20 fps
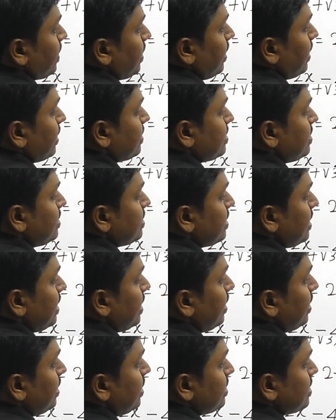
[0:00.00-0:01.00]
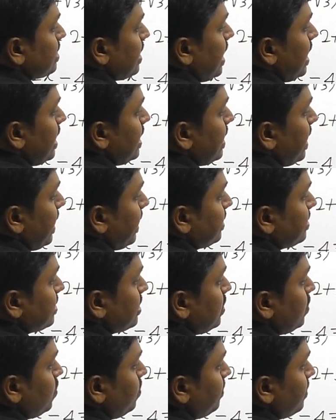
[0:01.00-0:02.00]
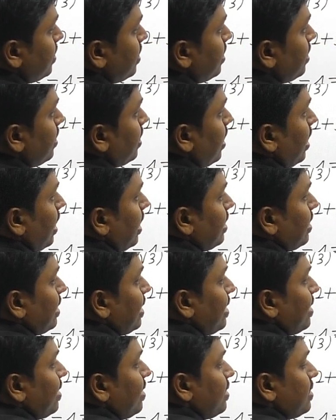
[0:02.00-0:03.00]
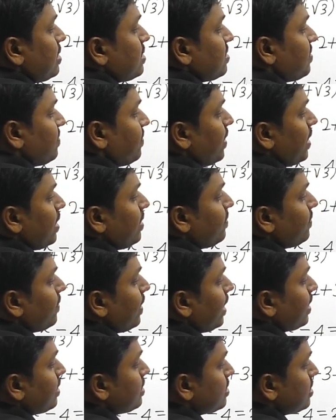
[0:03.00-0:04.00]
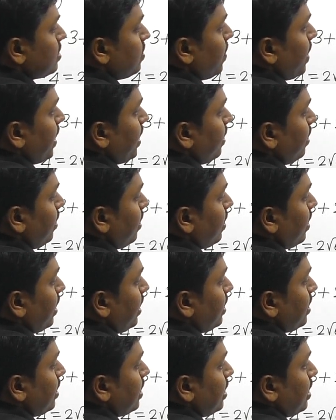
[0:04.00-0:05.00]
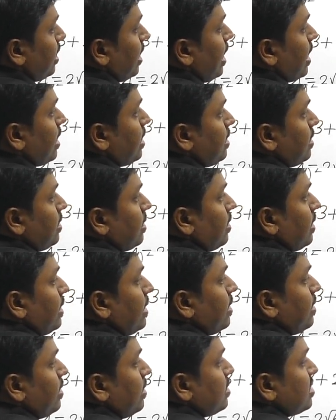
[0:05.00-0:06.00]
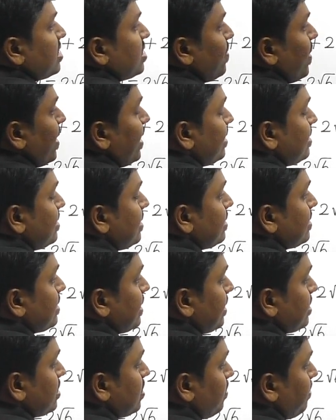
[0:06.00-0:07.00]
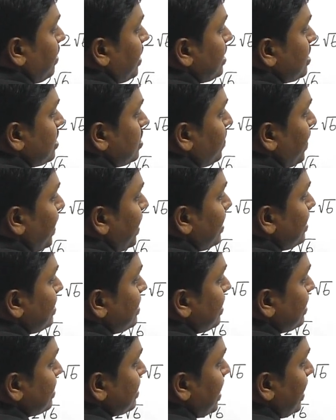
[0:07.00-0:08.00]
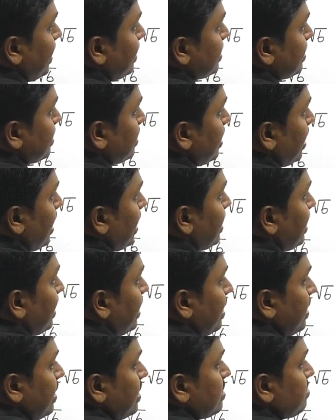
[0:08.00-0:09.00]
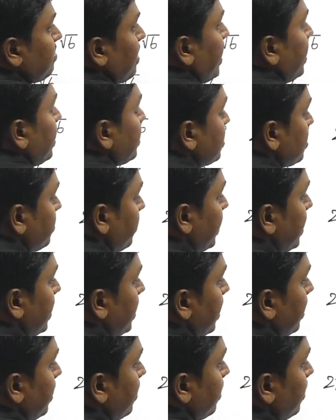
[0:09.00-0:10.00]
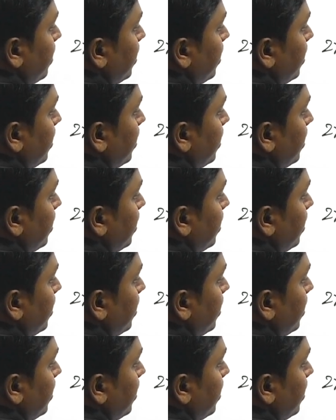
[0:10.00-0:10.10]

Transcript: Next is, here it is 8x cube, and here it is 5x square, right? And here it is 26x, so plus 26x, and here it is minus 28.